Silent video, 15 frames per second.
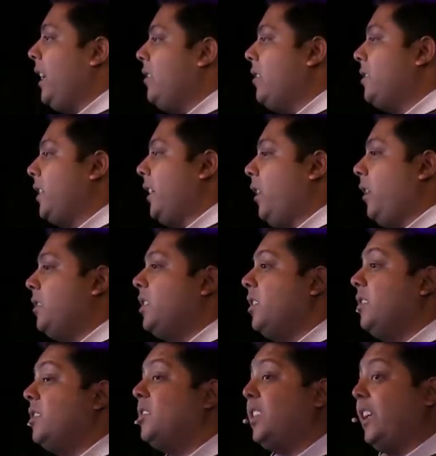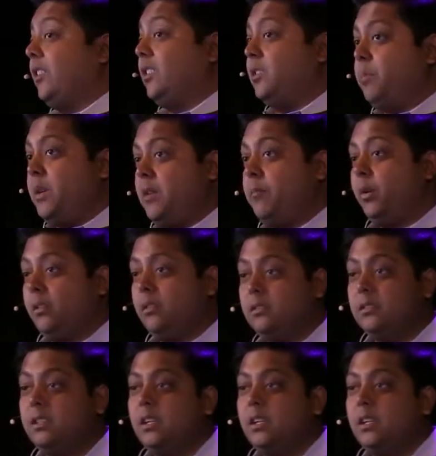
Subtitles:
and to sell to salespeople,